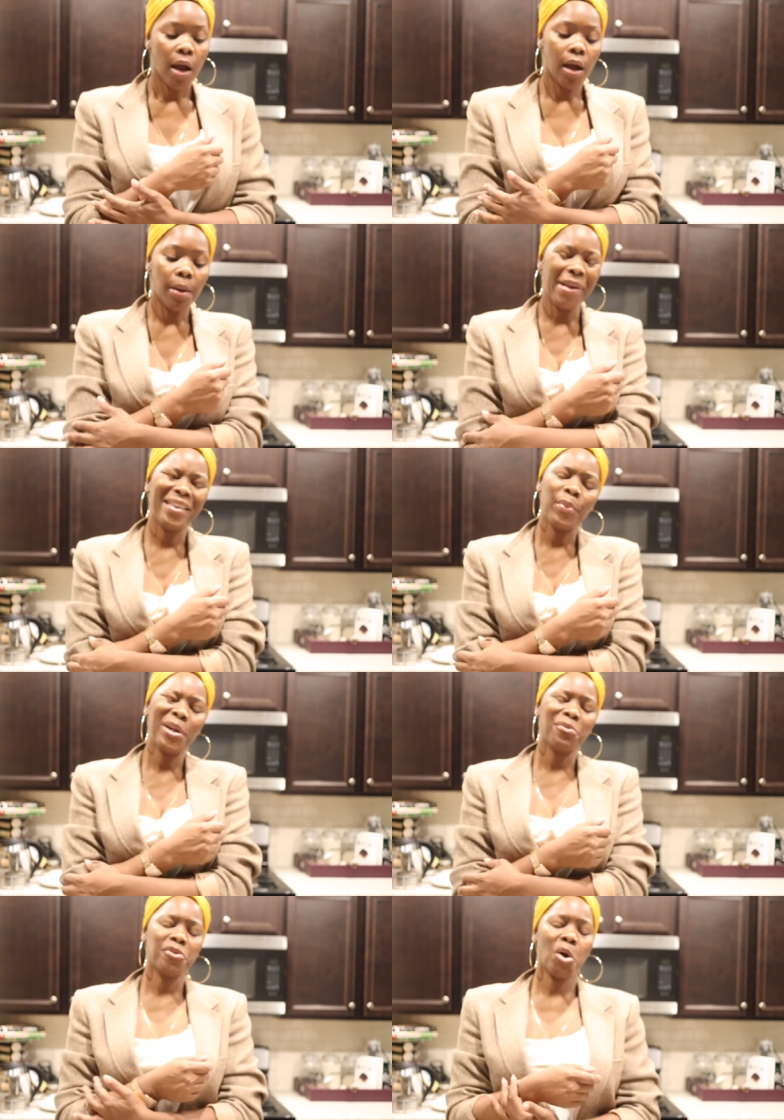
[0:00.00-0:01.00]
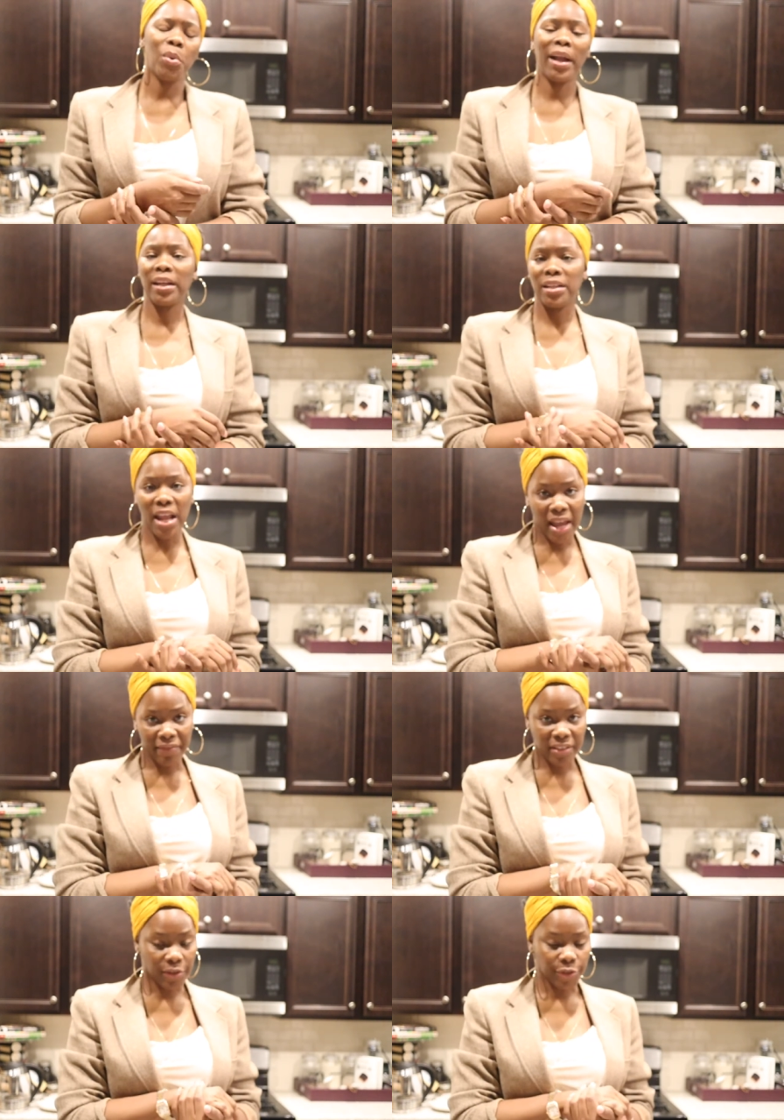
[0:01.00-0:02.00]
Um, and then we don't know what kind of
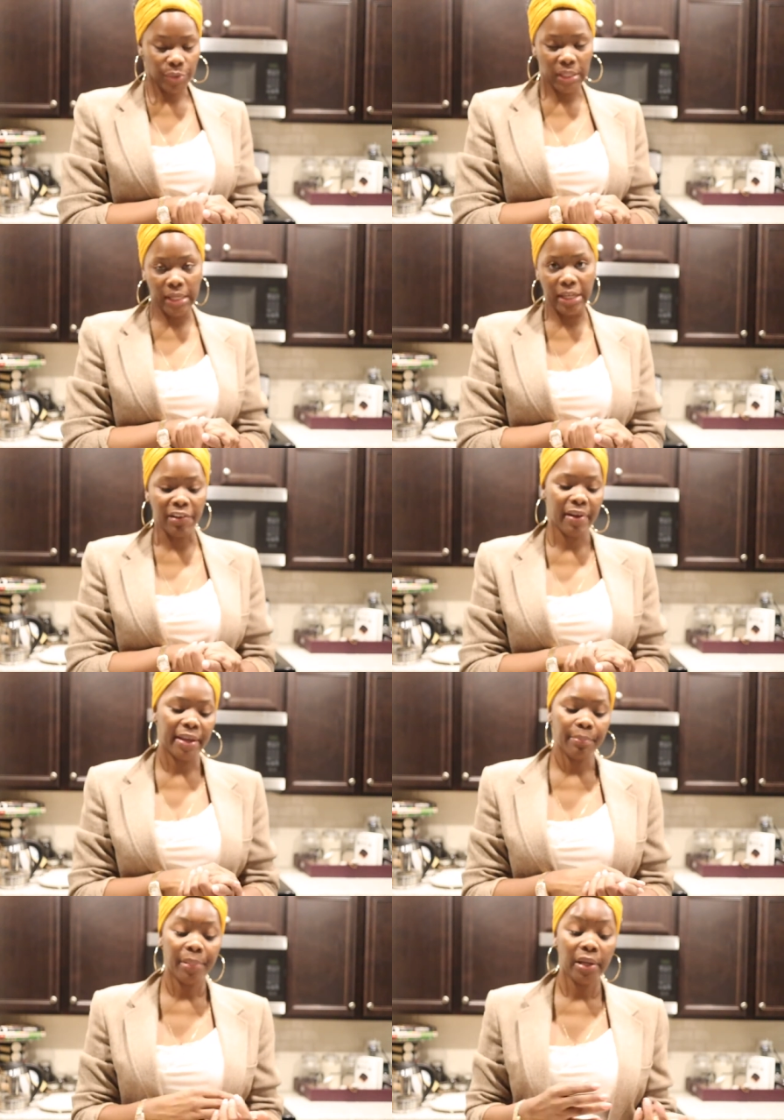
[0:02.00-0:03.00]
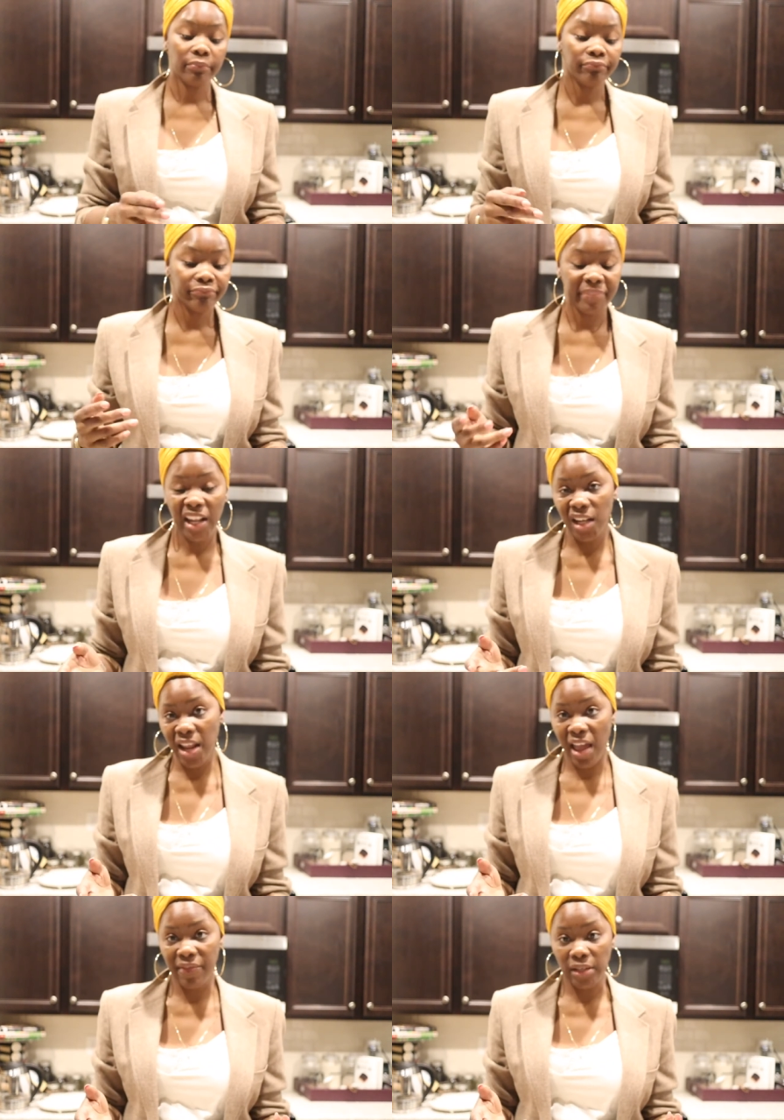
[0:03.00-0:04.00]
knives they're using in there, right? But they
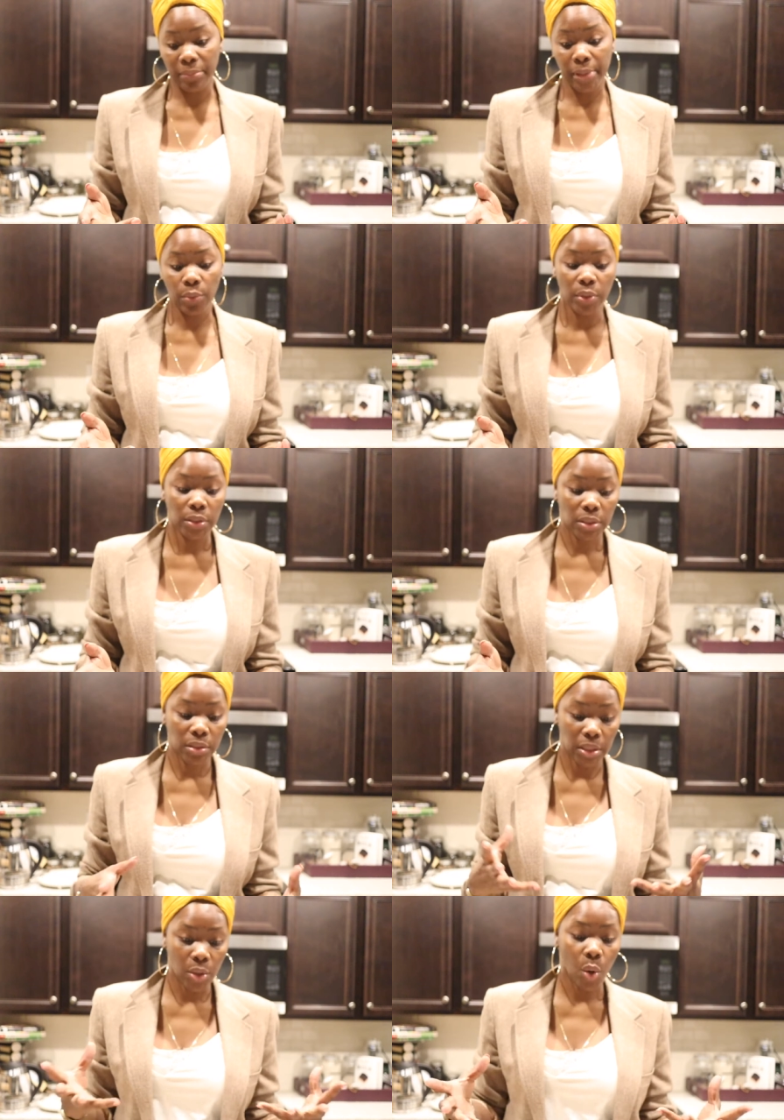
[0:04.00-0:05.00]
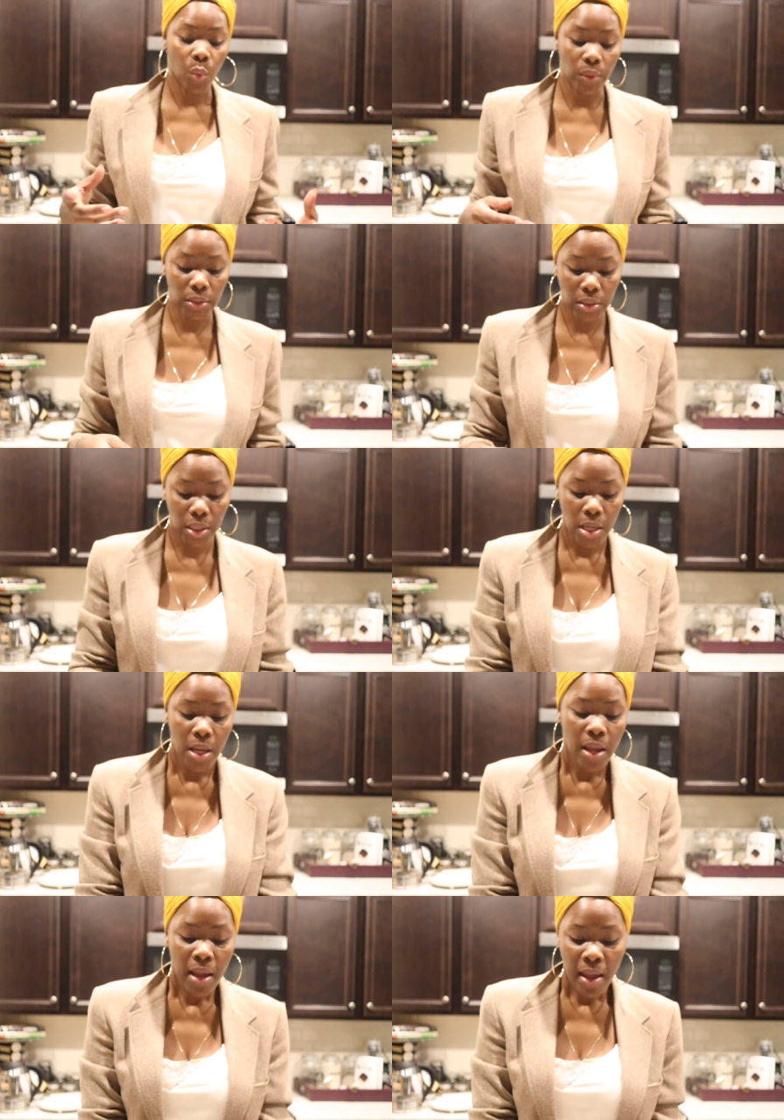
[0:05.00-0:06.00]
didn't have any big ones, any whole
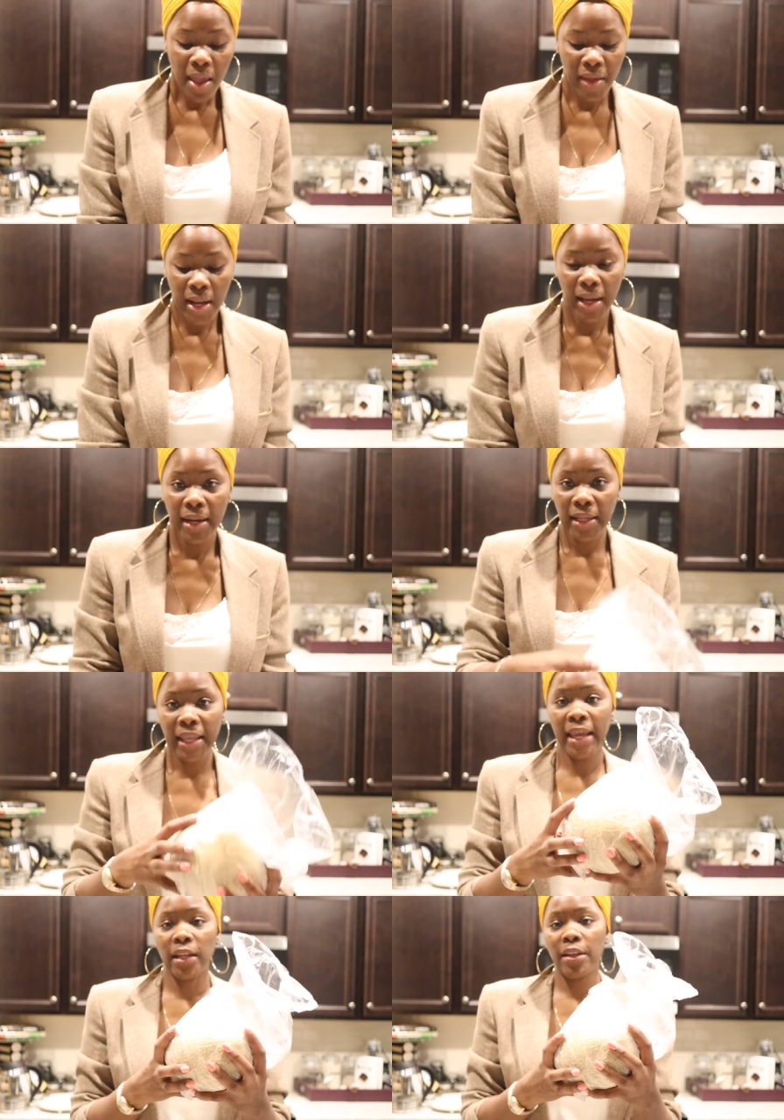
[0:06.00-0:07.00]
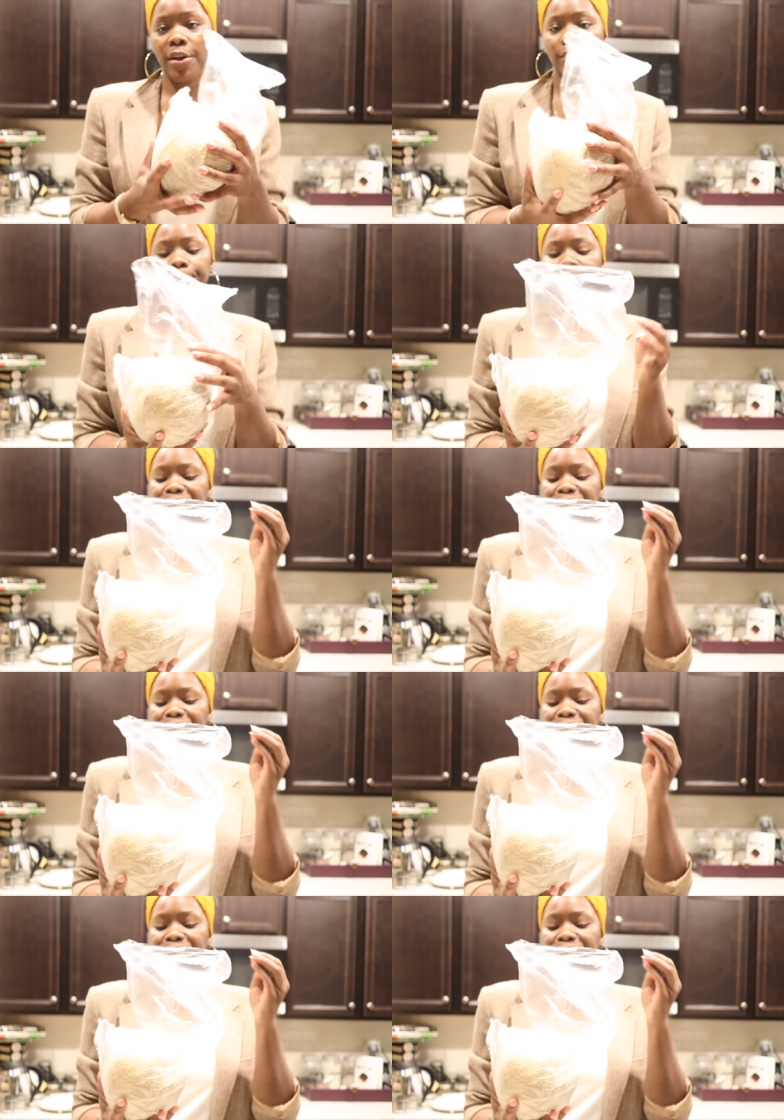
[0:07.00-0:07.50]
ones. And then I got a cantaloupe.